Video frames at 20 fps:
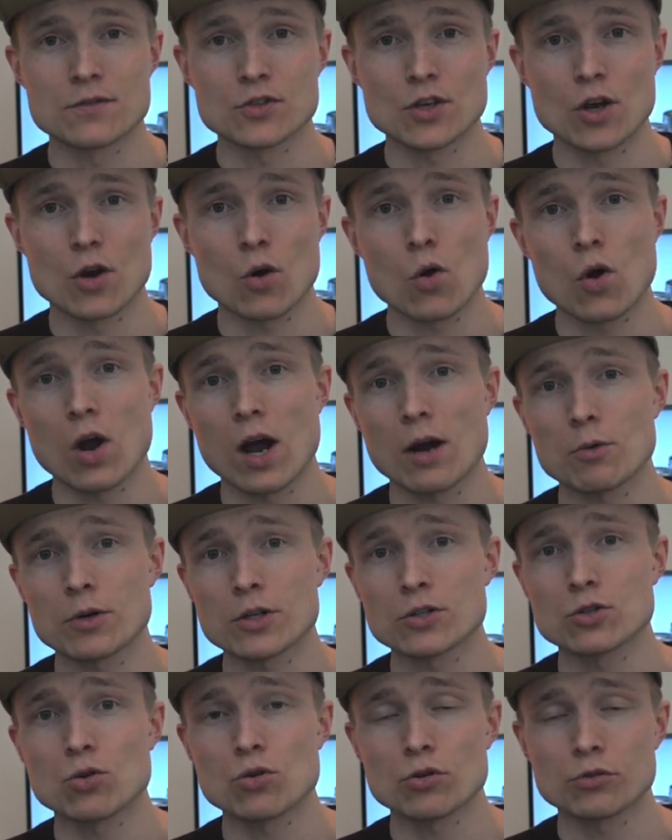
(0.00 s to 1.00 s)
So I
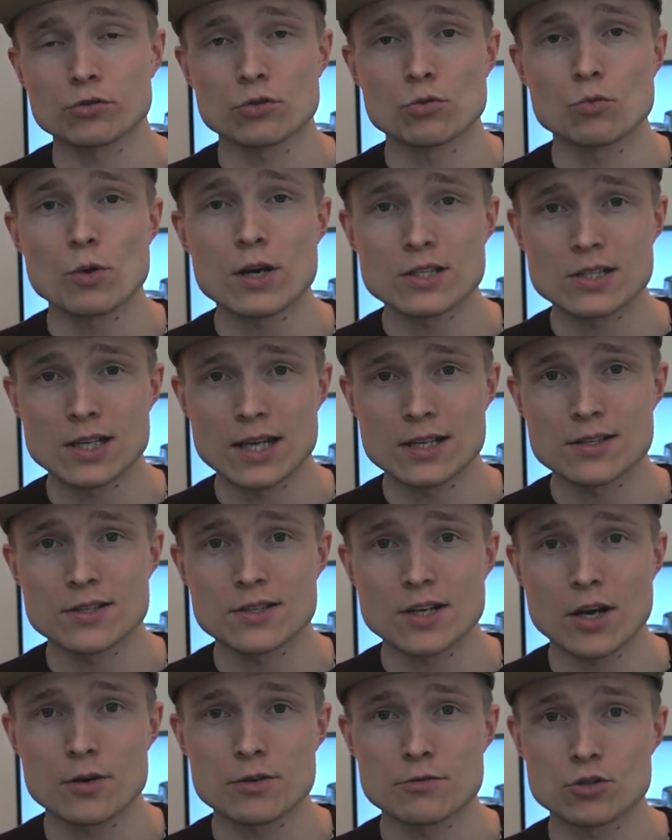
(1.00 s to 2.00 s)
want to talk through which lenses
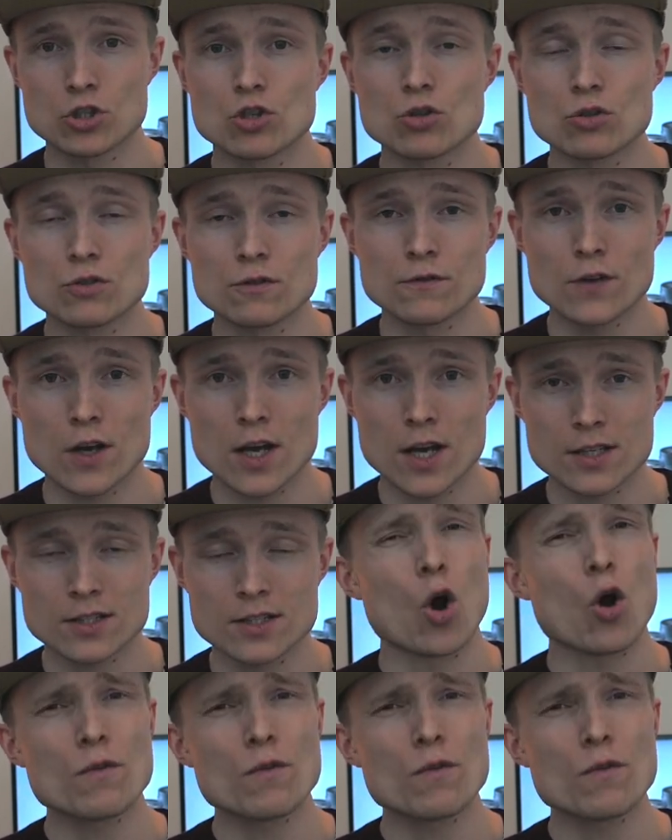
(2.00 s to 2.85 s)
I would choose first.